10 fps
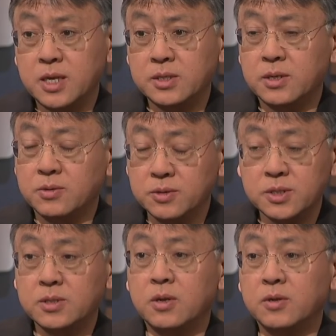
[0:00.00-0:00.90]
Asia. It
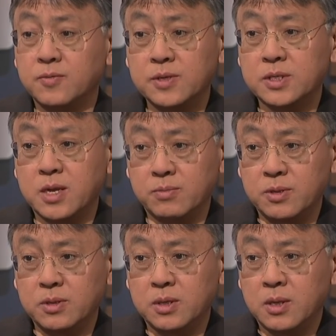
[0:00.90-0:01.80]
causes a lot of
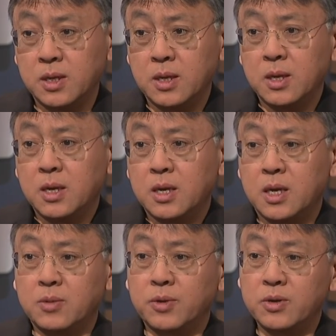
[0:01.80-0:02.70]
resentment.
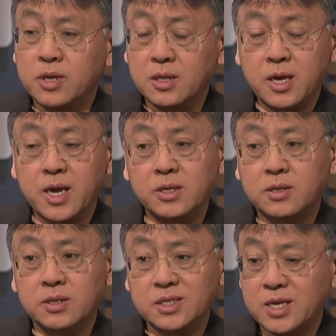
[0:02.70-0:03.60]
Um, on the other hand, you
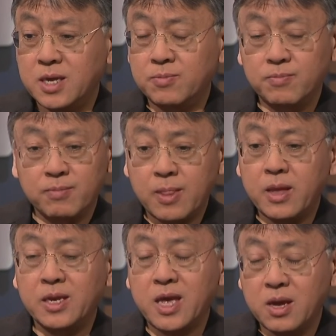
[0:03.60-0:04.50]
could say
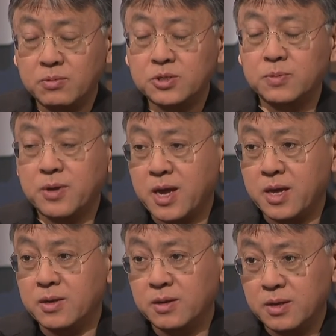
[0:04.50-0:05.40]
it helped
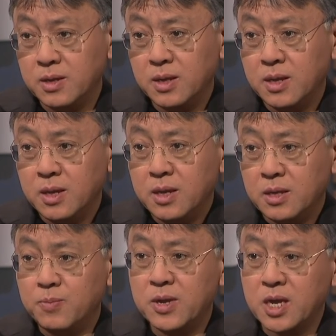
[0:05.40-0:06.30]
Japan
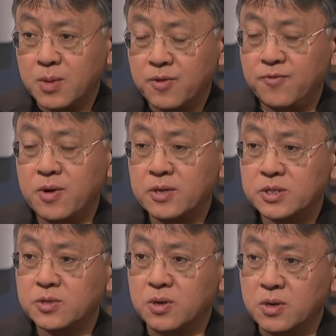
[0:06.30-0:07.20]
you know, become a very
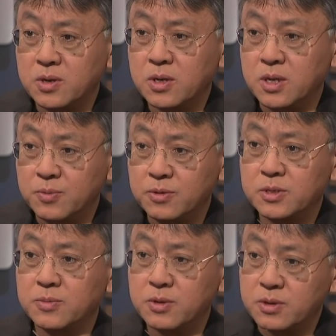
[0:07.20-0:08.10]
strong liberal
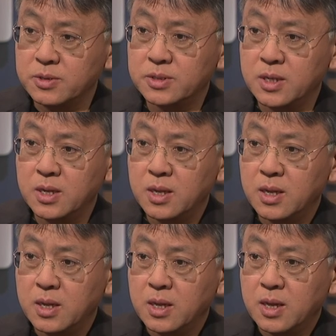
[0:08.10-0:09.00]
democracy
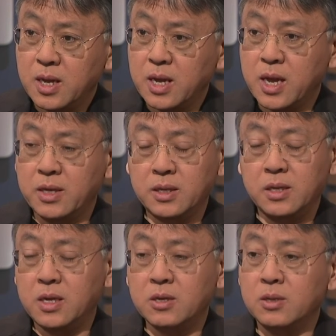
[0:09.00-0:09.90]
uh, and an
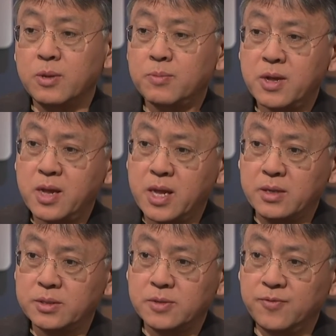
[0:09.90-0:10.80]
economic
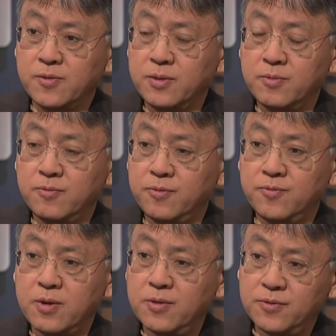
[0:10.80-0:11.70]
powerhouse in, in,
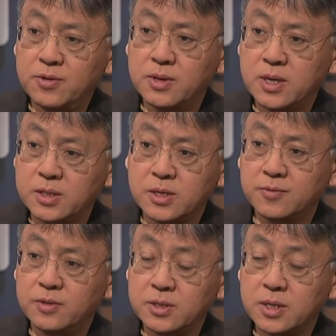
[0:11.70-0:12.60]
very few years
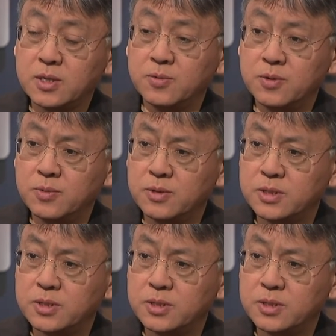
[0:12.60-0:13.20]
after the Second World War.